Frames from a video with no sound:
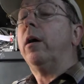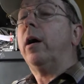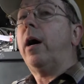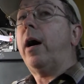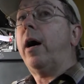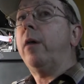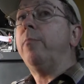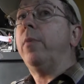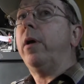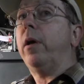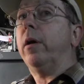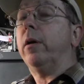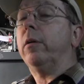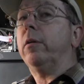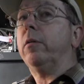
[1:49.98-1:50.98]
High
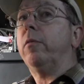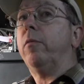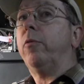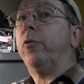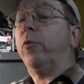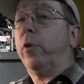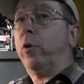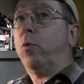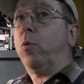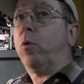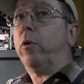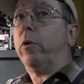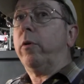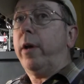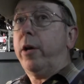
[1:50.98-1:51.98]
band
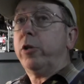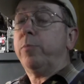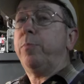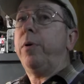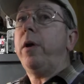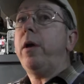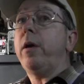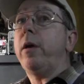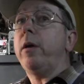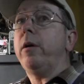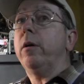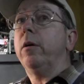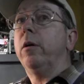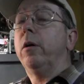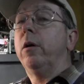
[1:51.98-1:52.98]
3/4
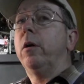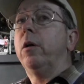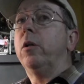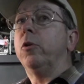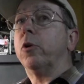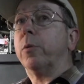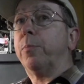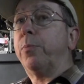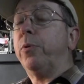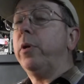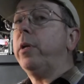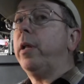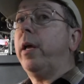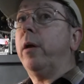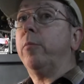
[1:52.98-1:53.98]
SP looked
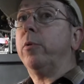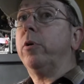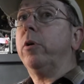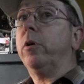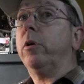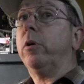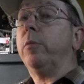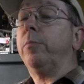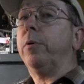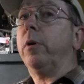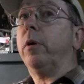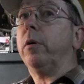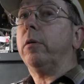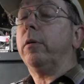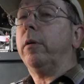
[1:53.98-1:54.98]
pretty damn good,
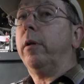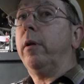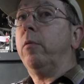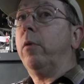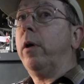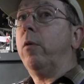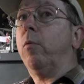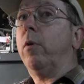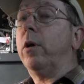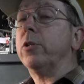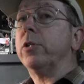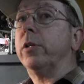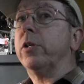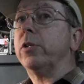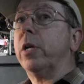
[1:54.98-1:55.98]
but it
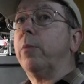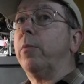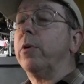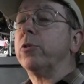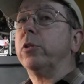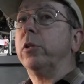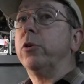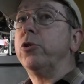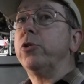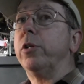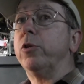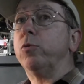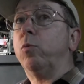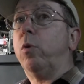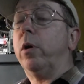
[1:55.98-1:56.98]
wasn't the same
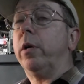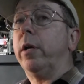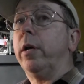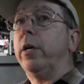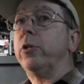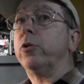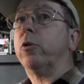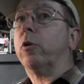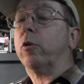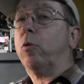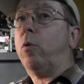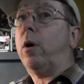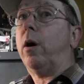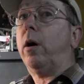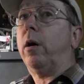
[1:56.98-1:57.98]
resolution as 1 inch or
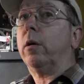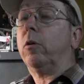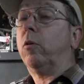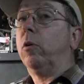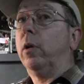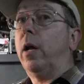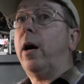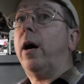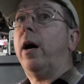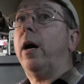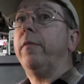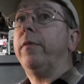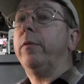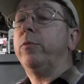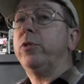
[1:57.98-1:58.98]
quad or
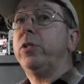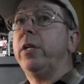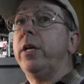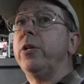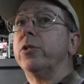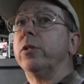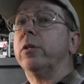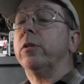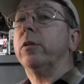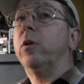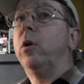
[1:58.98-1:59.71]
live. It was decent.